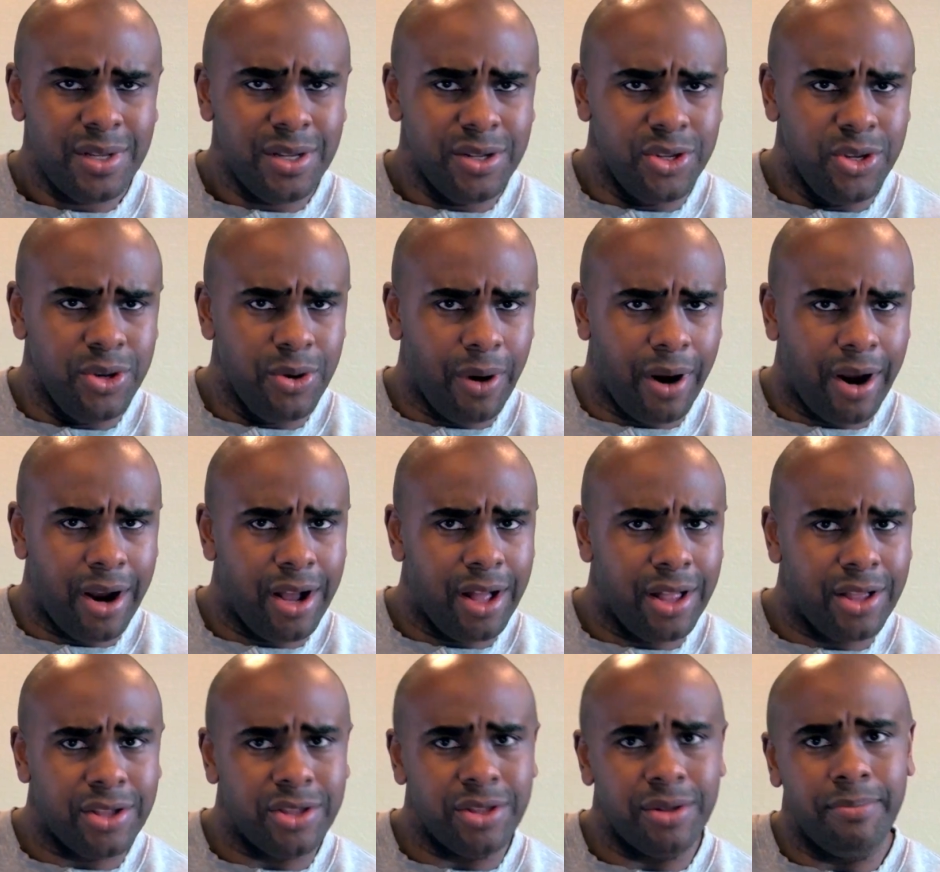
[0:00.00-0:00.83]

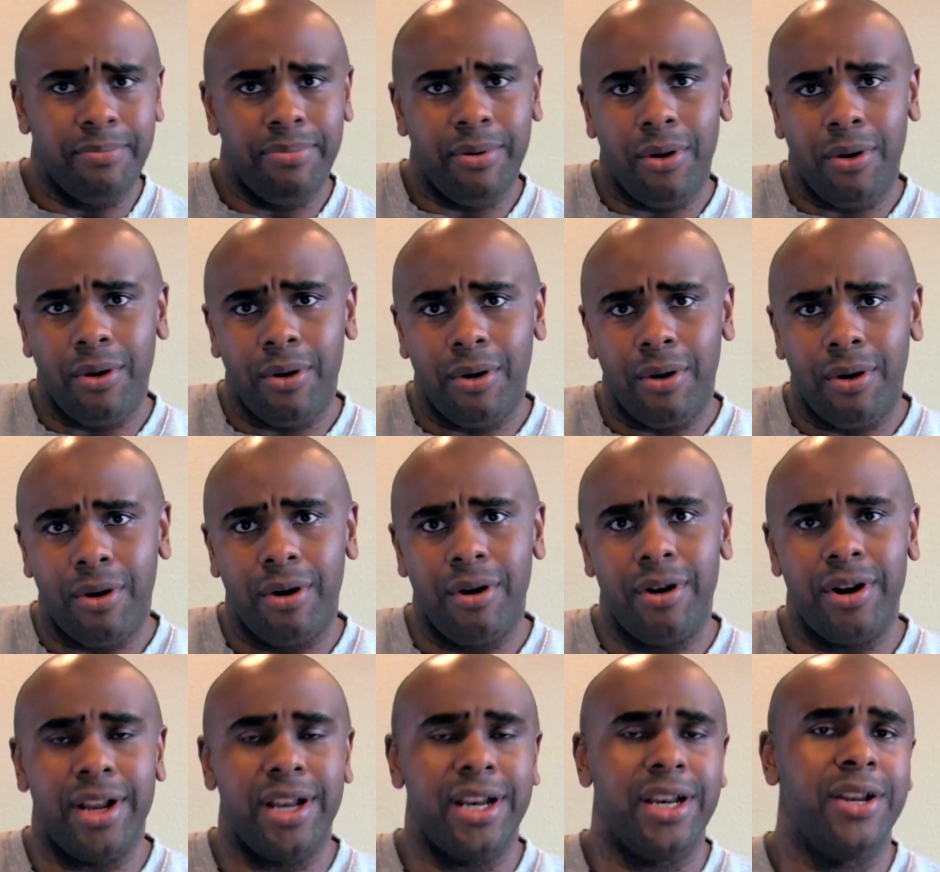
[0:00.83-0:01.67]
URL on the
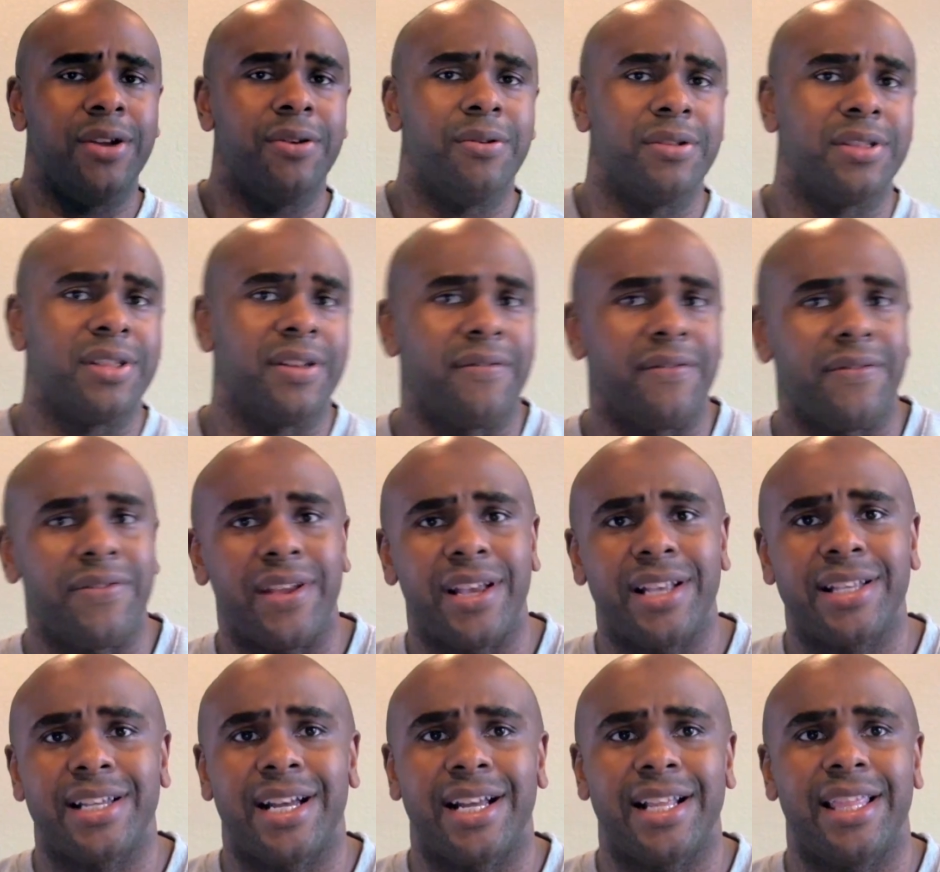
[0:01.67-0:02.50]
board and doing different
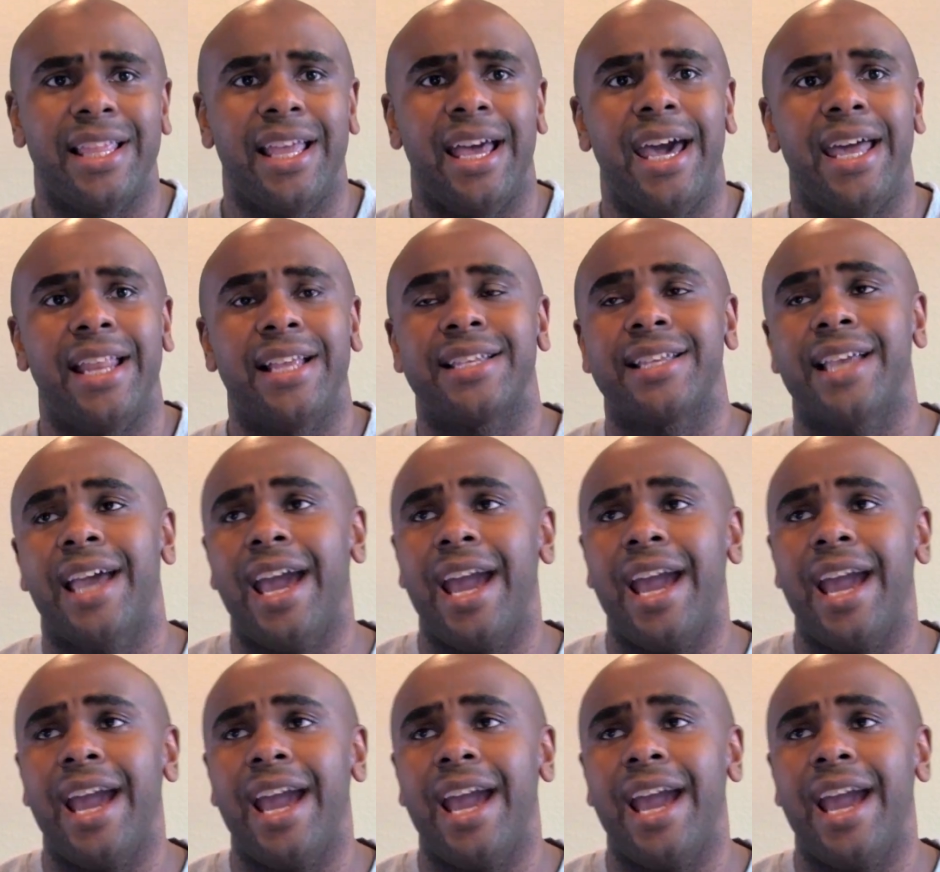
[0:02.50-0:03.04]
things like that and say,